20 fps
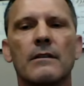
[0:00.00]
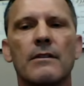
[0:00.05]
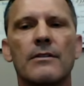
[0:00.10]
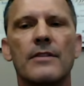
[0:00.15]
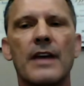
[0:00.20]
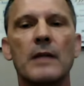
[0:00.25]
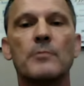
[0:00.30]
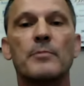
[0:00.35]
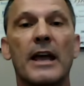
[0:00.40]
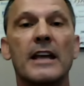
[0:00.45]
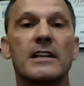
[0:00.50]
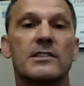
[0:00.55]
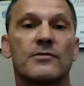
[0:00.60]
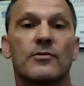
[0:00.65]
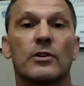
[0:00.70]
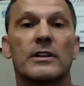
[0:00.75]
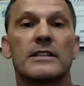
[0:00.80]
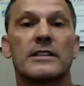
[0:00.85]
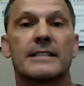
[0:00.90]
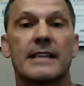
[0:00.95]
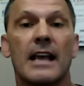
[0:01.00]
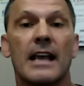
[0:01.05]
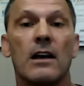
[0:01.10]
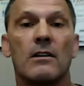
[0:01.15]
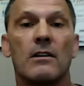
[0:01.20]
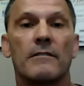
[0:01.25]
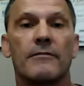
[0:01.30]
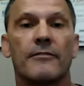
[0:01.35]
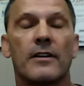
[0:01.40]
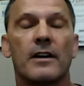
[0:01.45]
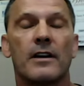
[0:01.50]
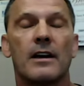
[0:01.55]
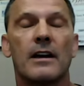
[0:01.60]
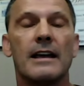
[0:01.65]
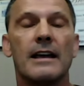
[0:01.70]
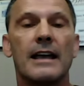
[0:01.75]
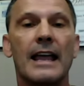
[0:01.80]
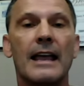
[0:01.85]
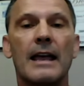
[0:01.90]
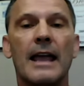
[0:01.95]
that pays for itself
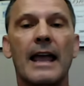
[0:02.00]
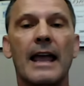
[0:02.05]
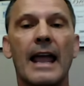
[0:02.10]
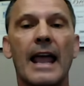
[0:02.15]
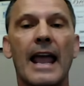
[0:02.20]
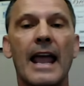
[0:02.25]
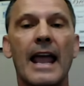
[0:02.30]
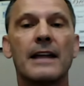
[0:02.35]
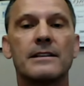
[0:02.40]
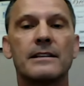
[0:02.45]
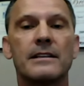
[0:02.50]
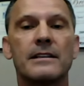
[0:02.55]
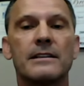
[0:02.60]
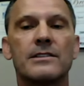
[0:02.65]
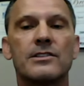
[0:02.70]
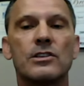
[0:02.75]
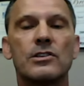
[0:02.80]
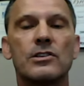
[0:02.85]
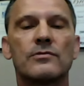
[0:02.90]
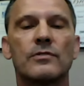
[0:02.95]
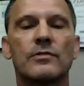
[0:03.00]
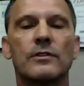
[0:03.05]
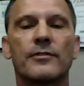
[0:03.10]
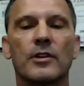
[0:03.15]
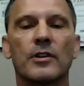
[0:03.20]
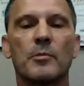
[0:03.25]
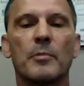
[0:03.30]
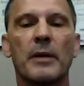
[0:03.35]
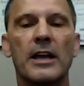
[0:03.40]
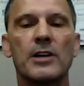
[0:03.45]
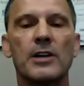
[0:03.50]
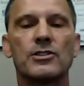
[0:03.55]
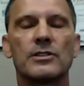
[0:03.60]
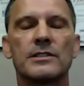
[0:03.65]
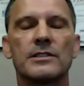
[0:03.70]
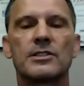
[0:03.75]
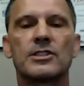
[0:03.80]
and is useful for the patient.